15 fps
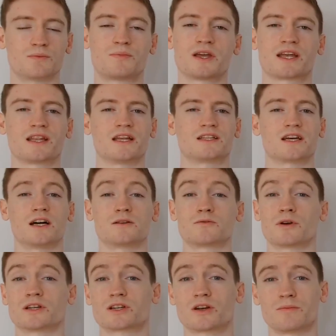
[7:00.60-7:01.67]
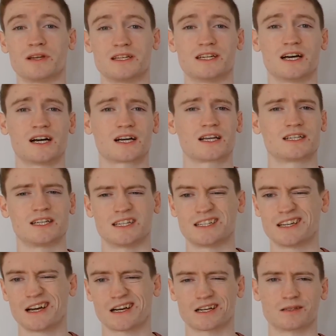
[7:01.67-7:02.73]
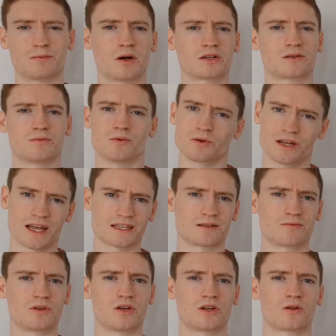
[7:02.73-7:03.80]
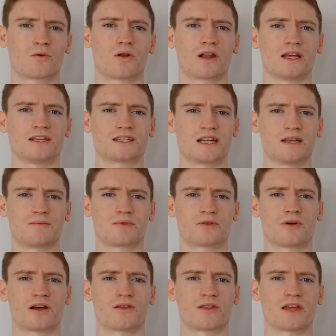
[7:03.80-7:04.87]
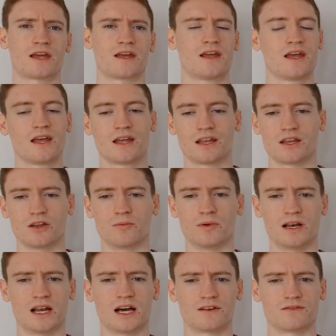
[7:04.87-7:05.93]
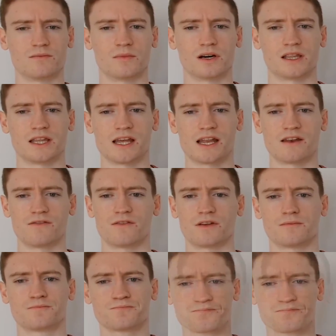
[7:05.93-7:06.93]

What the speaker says: picking the times where it's going to be darkest, as dark as possible, get some good quality sleep throughout there, and you'll be laughing by the end of it.